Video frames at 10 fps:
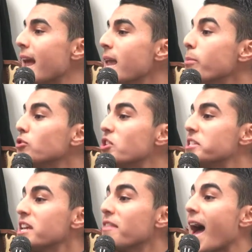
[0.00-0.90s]
able to
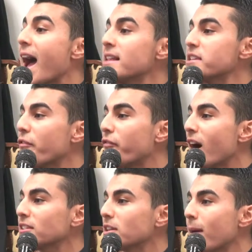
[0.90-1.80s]
see the hands of
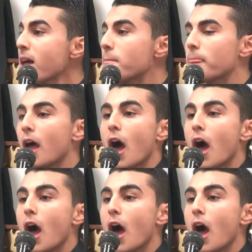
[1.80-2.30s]
Fatima,